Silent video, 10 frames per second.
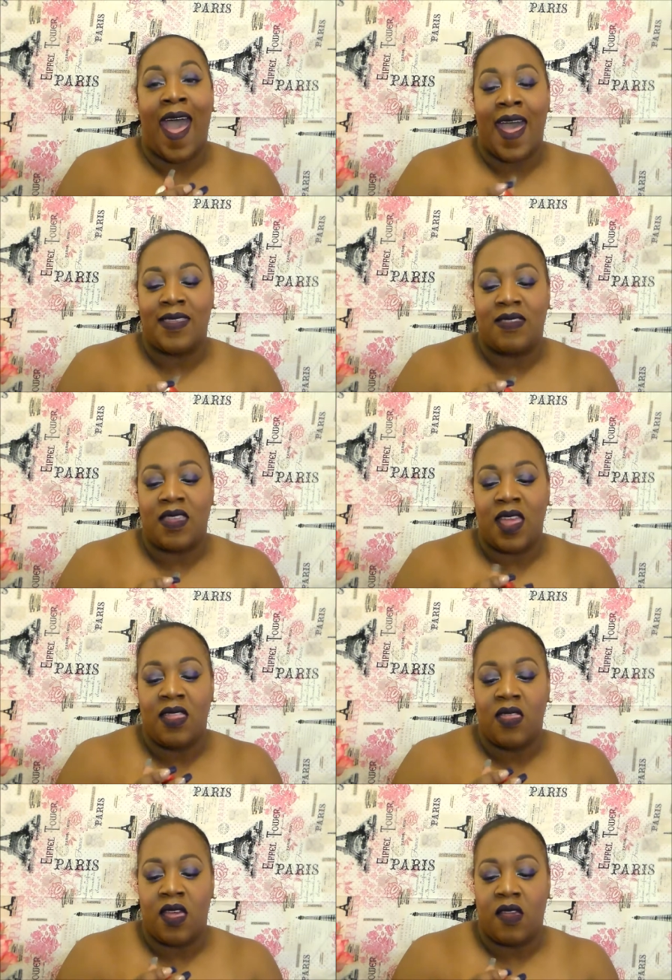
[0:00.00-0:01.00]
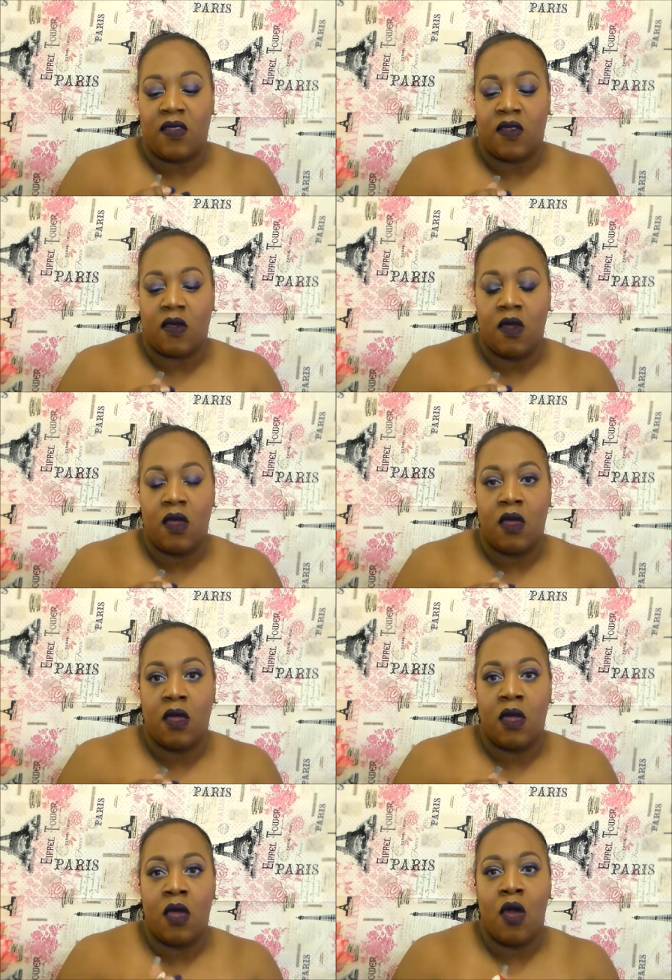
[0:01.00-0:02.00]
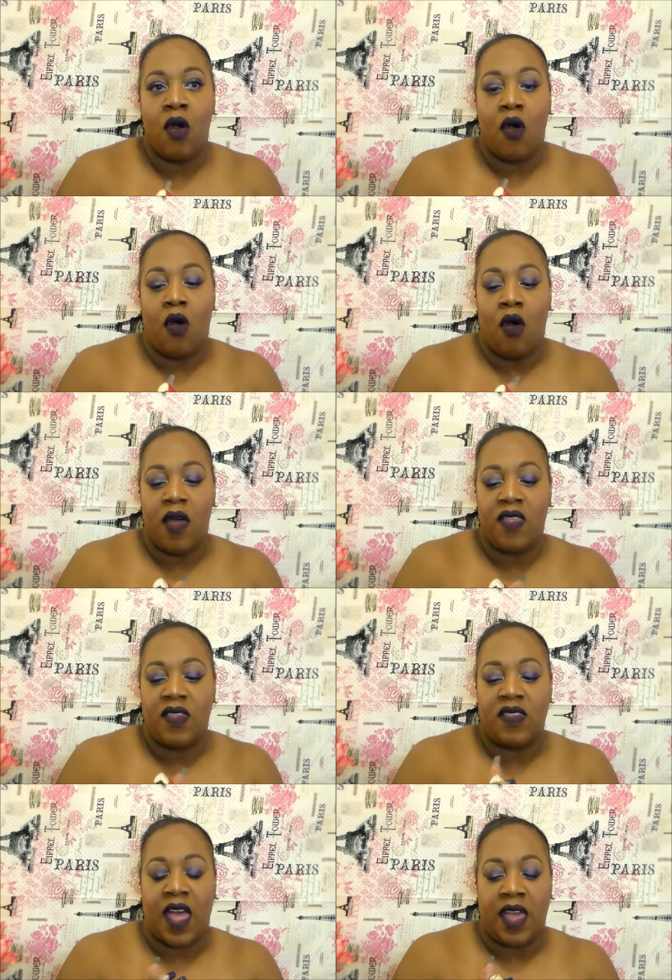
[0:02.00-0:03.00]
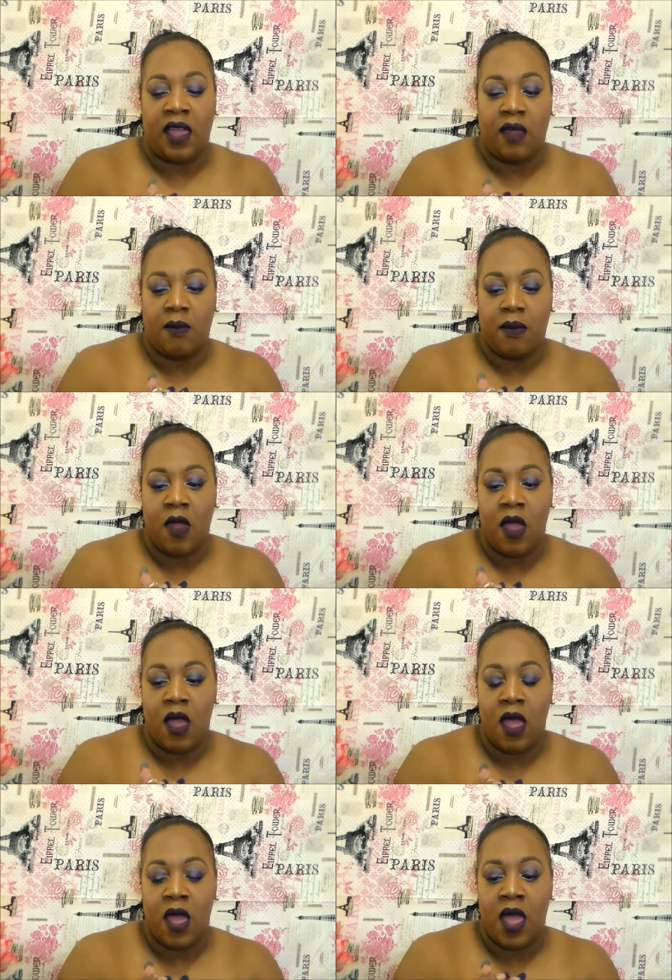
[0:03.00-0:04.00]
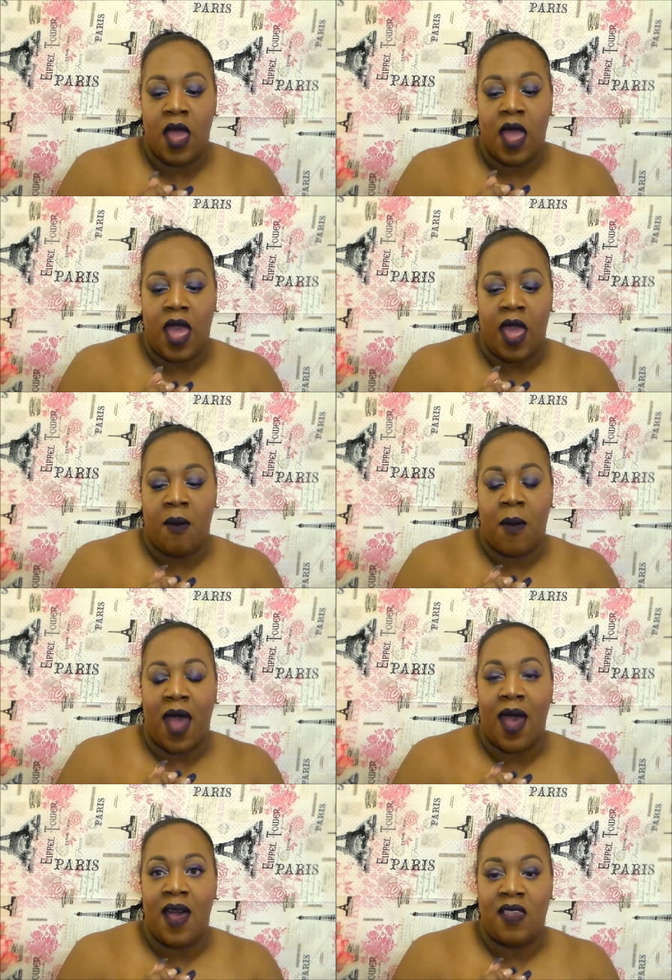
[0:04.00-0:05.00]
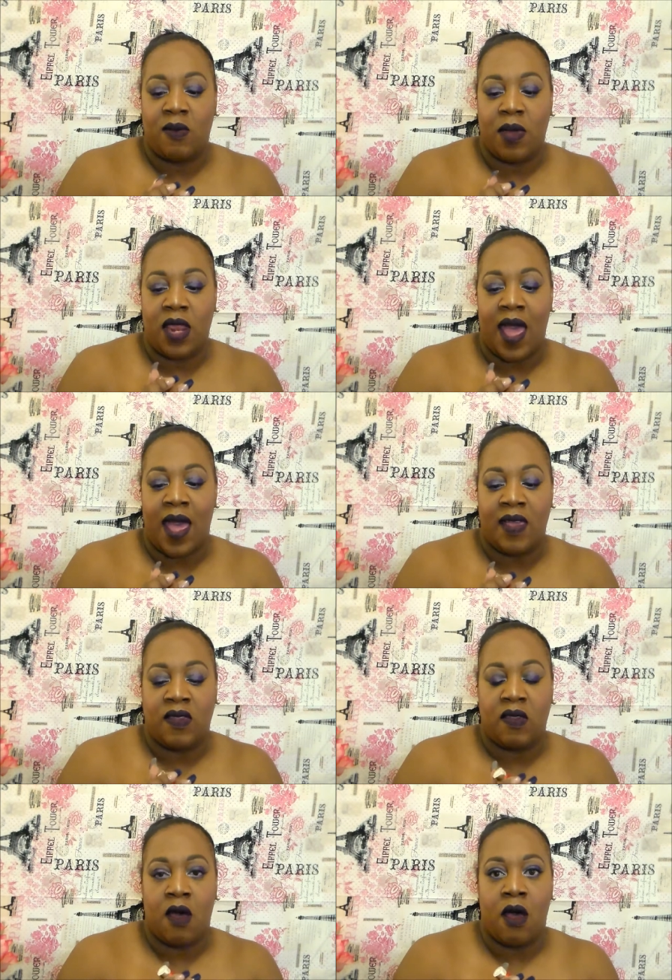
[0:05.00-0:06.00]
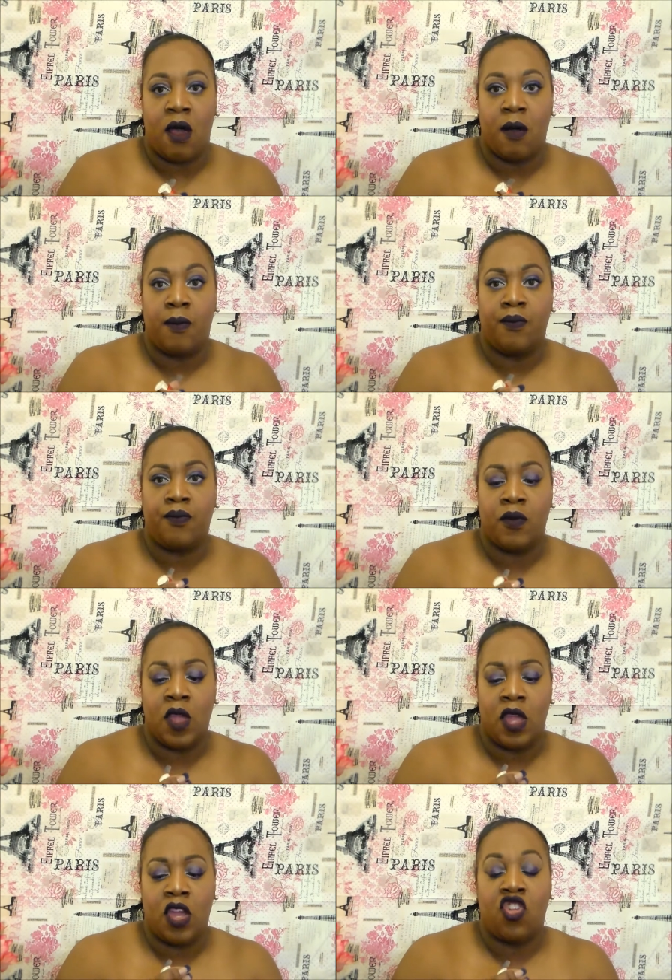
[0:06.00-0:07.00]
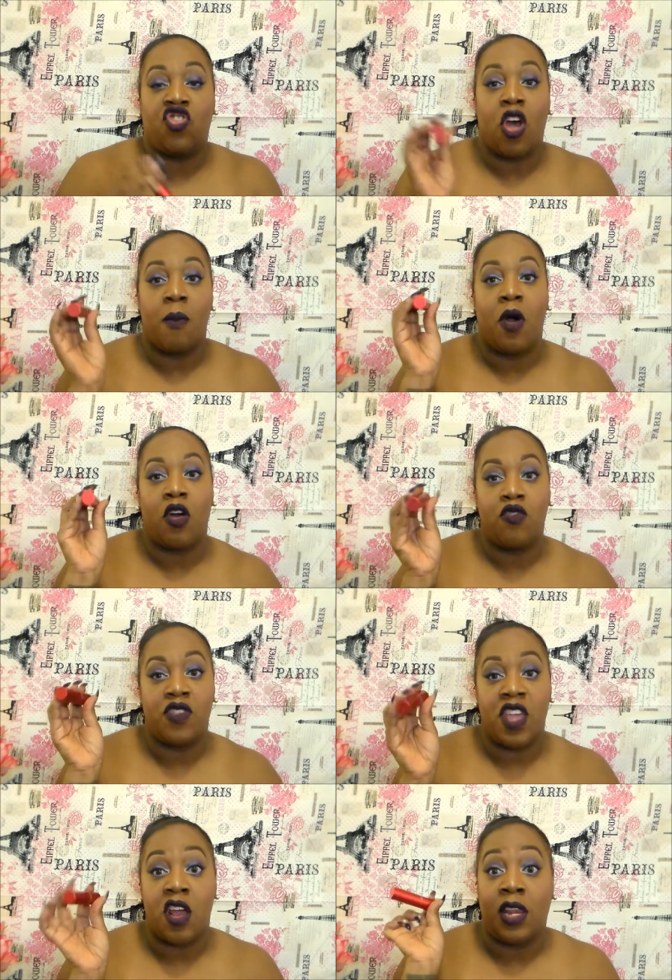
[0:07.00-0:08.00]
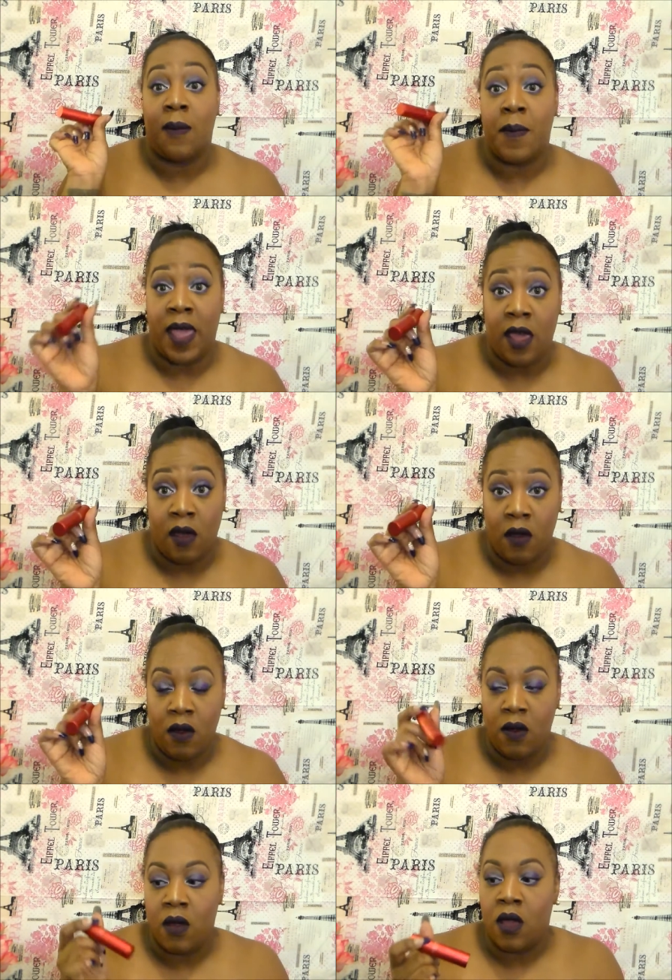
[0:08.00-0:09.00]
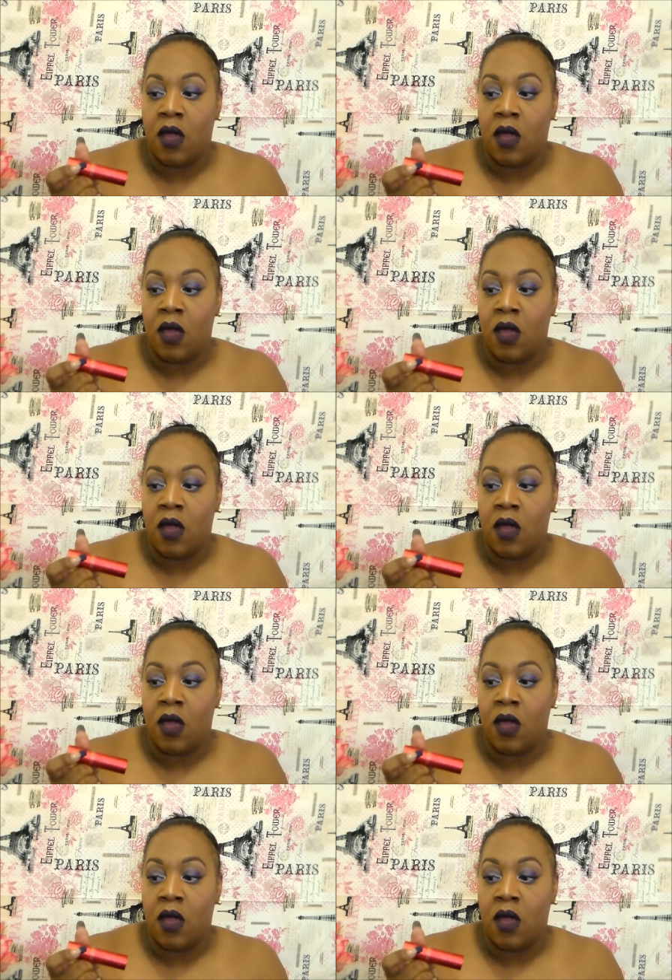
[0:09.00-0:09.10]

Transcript: I had seen this on the site and my husband has um, Jean Paul Gaultier Le Male